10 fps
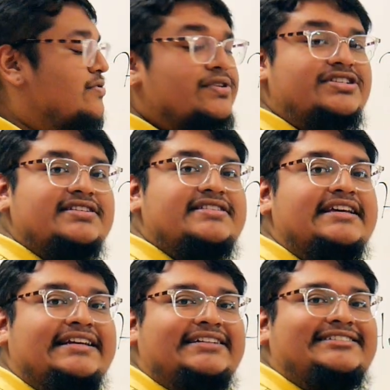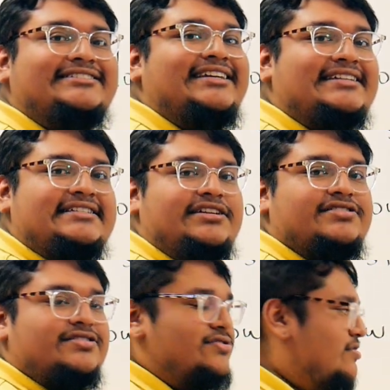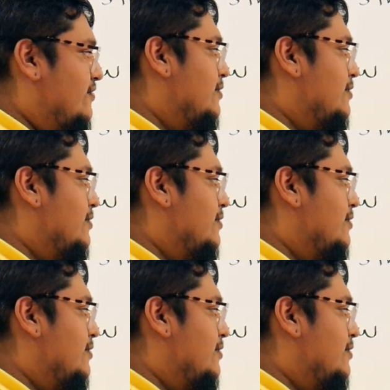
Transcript: which is 6 years in total.